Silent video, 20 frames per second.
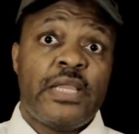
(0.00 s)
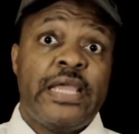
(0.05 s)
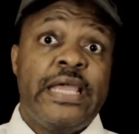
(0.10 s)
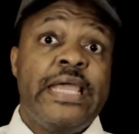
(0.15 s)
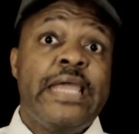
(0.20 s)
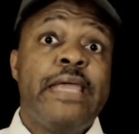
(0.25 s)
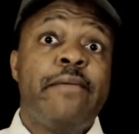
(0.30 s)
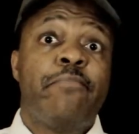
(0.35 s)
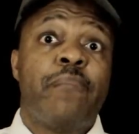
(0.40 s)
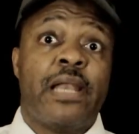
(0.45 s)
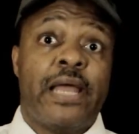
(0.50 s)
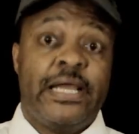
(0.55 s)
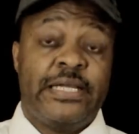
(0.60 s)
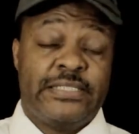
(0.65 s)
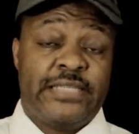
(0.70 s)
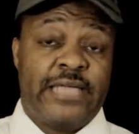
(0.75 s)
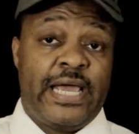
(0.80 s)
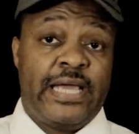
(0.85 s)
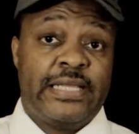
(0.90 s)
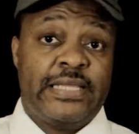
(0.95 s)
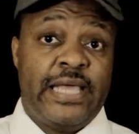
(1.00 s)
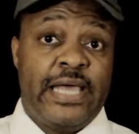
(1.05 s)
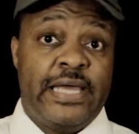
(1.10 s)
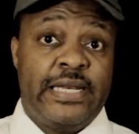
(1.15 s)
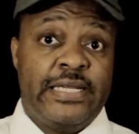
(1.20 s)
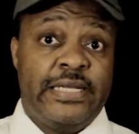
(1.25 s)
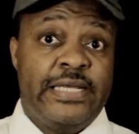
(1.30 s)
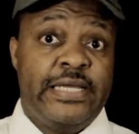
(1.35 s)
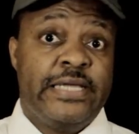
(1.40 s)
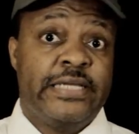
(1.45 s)
he plays like
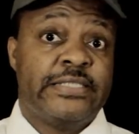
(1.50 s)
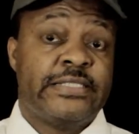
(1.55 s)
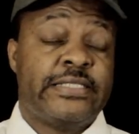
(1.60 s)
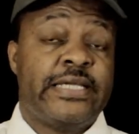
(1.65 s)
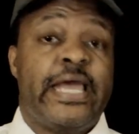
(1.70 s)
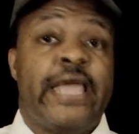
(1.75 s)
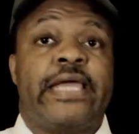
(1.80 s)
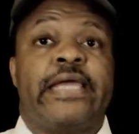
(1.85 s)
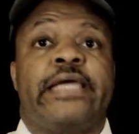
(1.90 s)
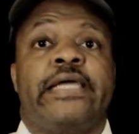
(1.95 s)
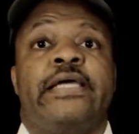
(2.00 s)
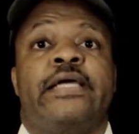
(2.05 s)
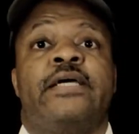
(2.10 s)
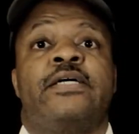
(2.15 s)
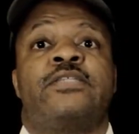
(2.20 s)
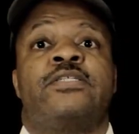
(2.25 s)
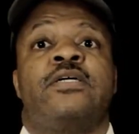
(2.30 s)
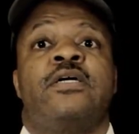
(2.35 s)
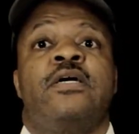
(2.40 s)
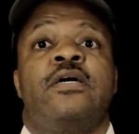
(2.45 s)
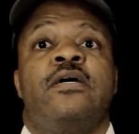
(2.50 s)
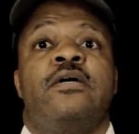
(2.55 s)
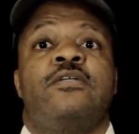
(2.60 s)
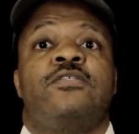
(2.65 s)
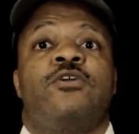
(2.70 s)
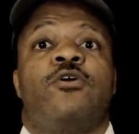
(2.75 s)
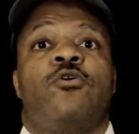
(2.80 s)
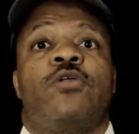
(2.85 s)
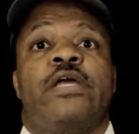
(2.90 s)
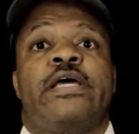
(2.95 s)
that. And his take is,
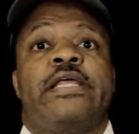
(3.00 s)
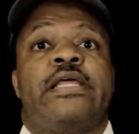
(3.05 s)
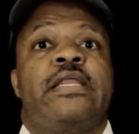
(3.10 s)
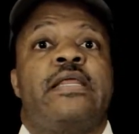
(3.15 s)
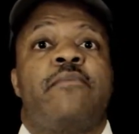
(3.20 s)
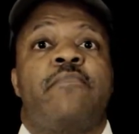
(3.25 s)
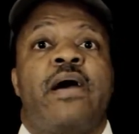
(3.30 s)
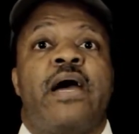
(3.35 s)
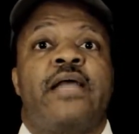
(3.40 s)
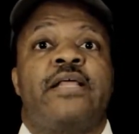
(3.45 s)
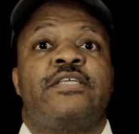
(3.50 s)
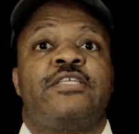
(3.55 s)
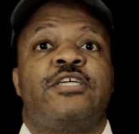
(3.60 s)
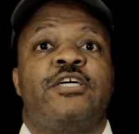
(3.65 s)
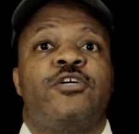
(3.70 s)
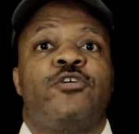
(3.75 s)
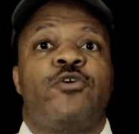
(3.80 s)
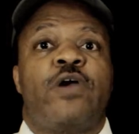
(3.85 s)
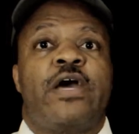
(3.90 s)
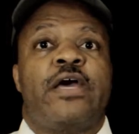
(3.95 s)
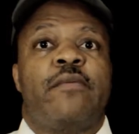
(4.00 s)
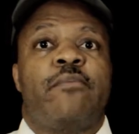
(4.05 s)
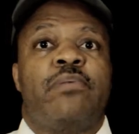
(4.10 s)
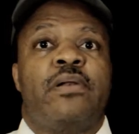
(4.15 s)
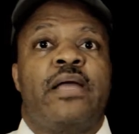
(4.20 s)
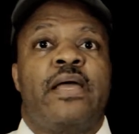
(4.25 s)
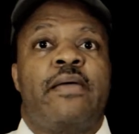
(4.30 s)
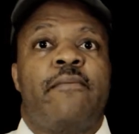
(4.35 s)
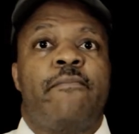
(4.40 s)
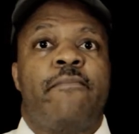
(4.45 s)
don't let anybody tell you how to
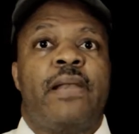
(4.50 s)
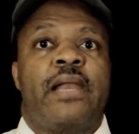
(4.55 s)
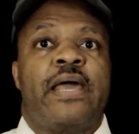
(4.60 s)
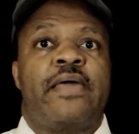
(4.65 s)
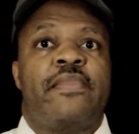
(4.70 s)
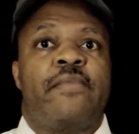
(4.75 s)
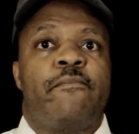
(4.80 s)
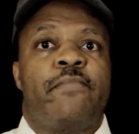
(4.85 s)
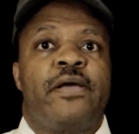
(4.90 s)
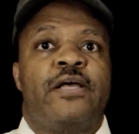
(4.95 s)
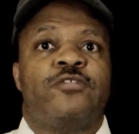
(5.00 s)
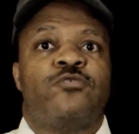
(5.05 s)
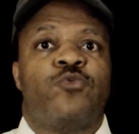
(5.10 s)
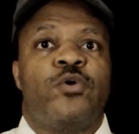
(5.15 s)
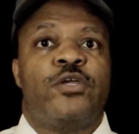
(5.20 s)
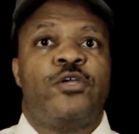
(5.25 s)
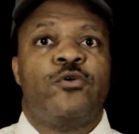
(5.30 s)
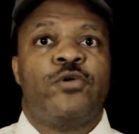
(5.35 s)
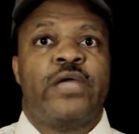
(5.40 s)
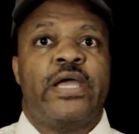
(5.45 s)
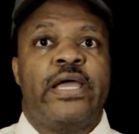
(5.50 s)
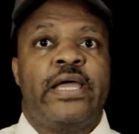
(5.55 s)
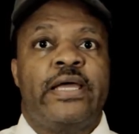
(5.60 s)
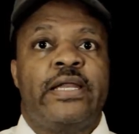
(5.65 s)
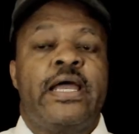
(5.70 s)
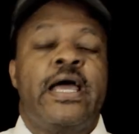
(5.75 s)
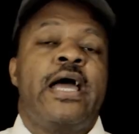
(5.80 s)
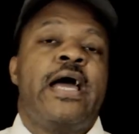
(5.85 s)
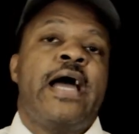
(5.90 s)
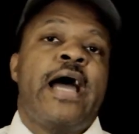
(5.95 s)
play the best way you can.